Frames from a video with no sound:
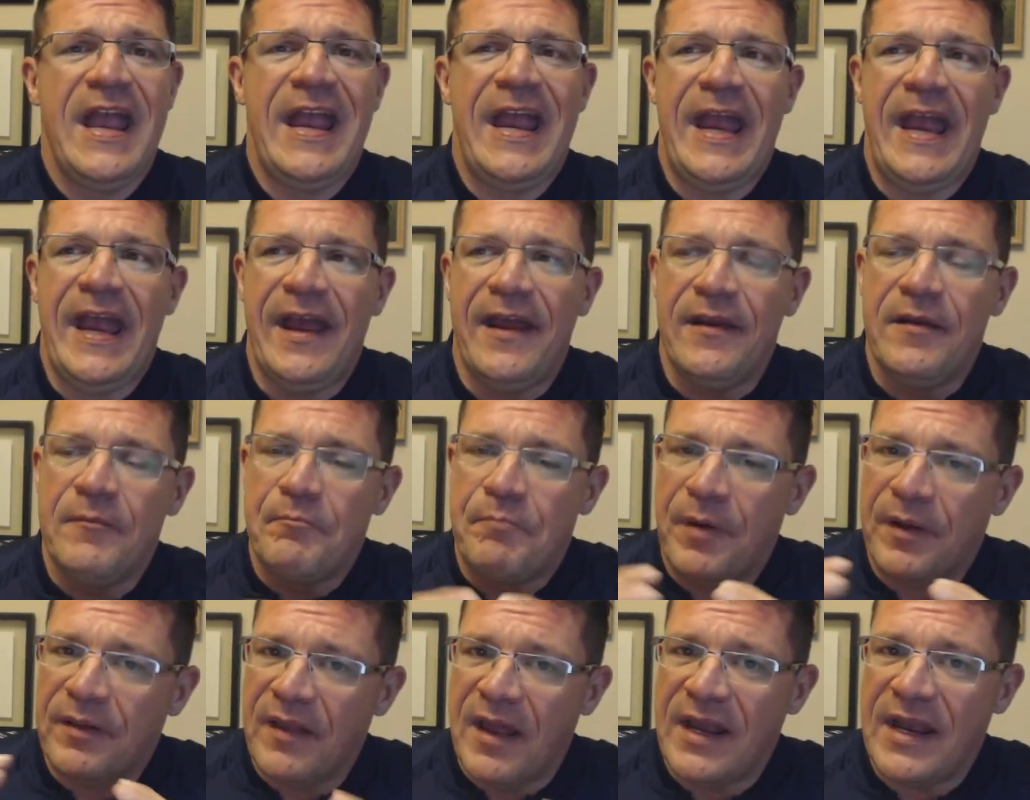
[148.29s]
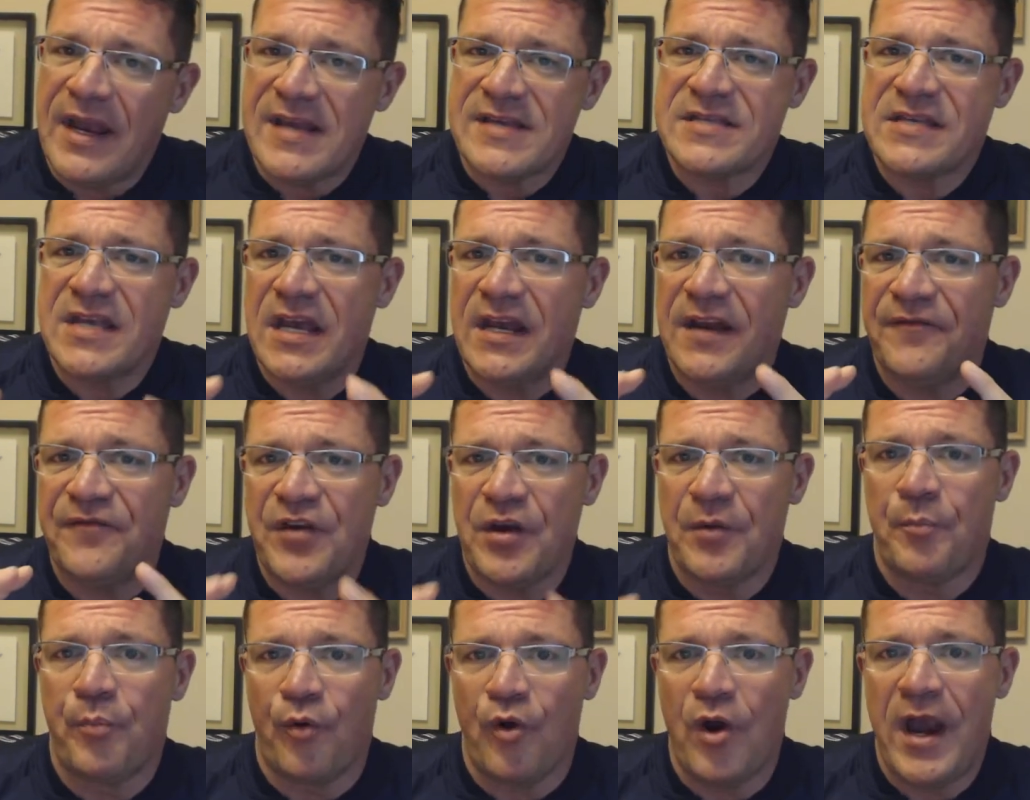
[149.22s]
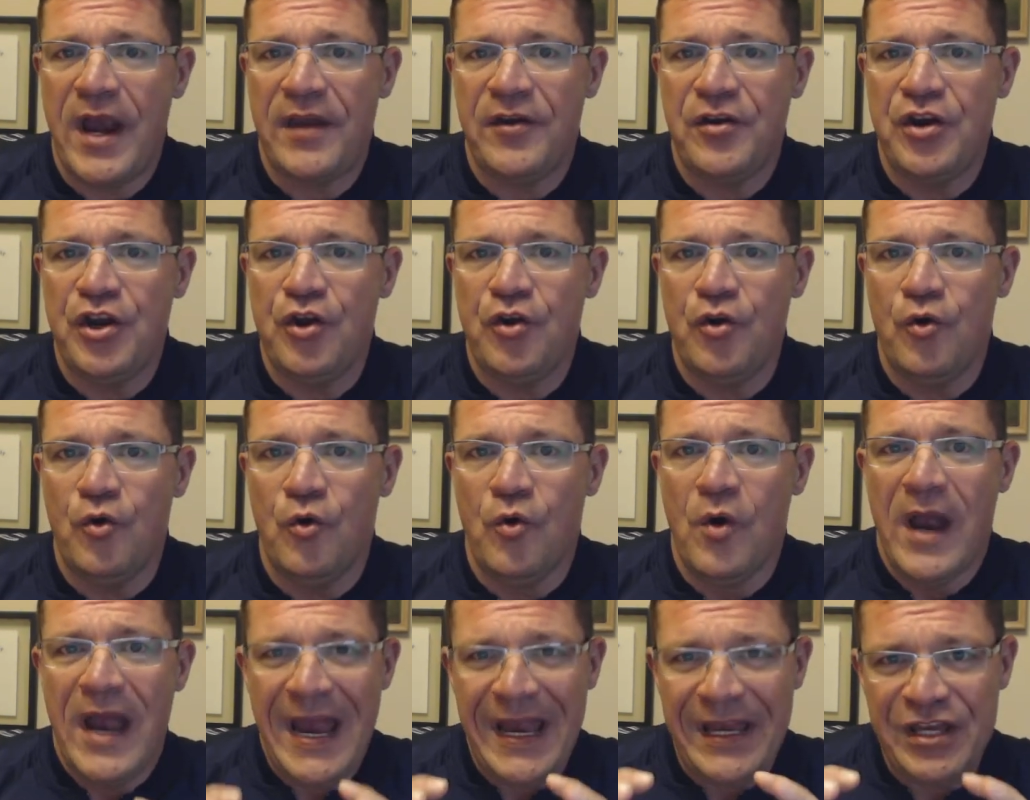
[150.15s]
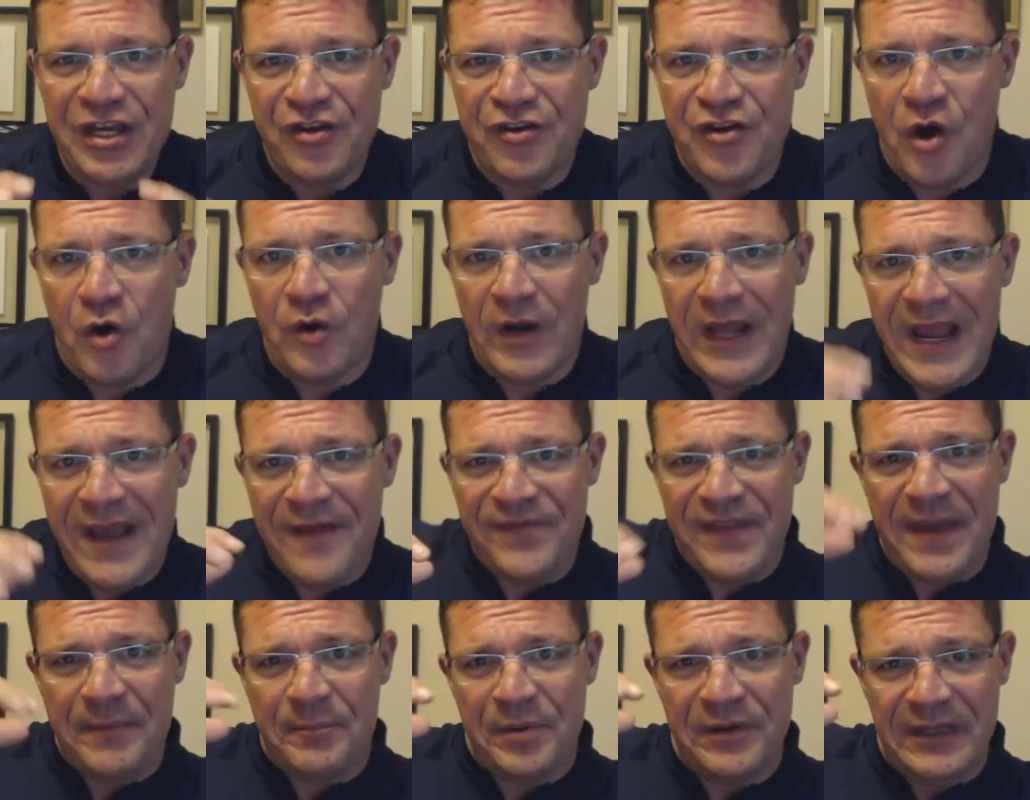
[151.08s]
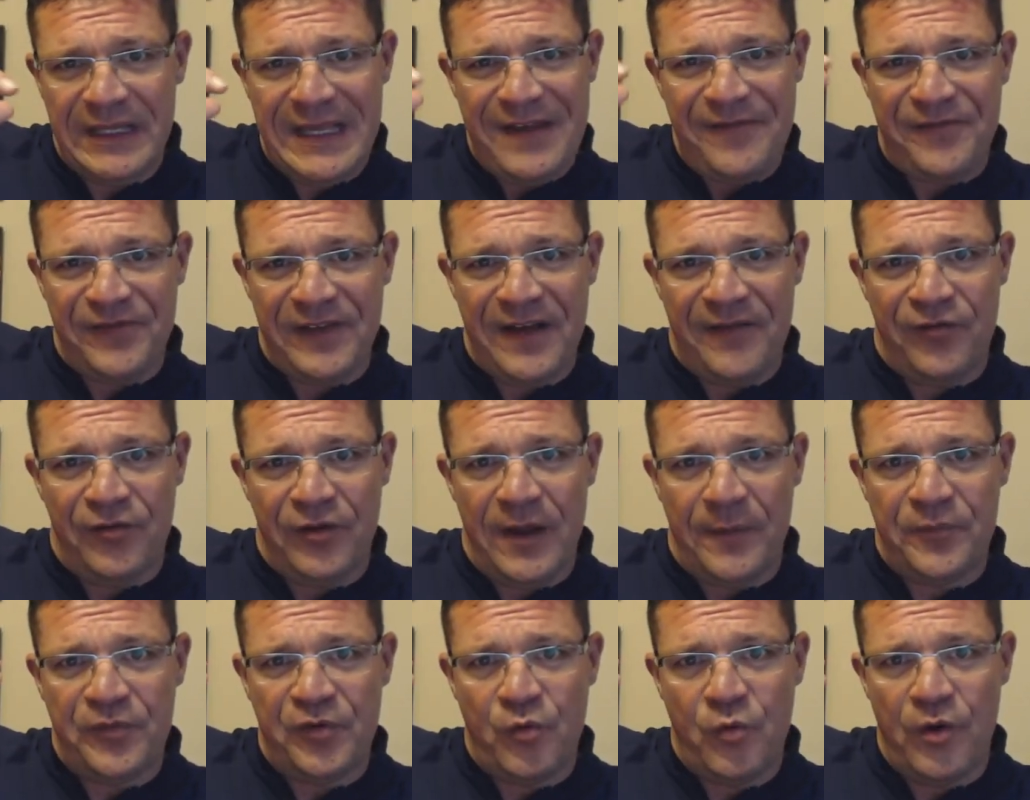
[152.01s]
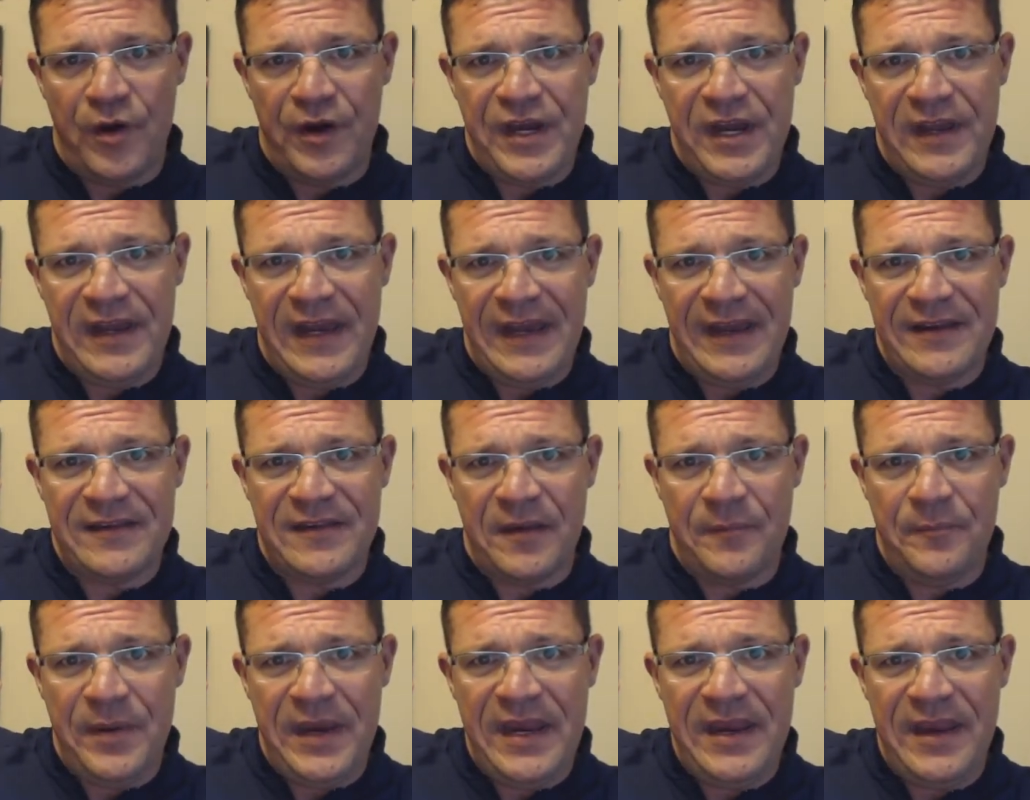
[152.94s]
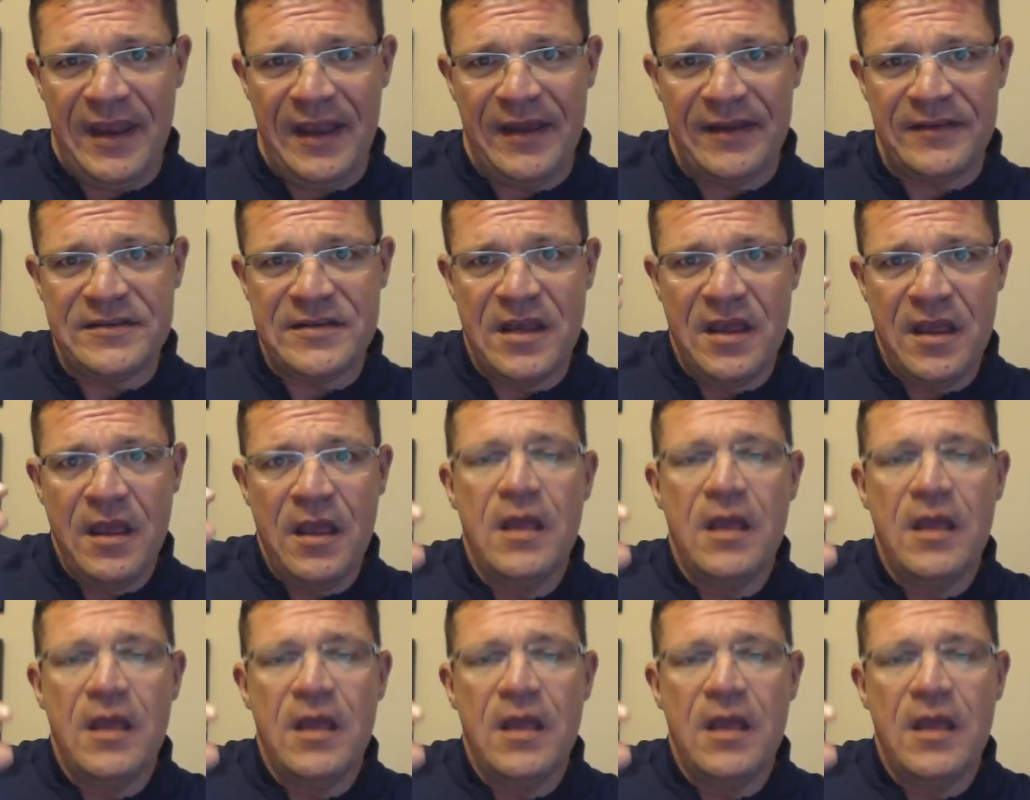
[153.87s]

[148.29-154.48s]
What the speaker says: But like I said, if you're brand new and you don't have that belief level up to where you need it to be yet,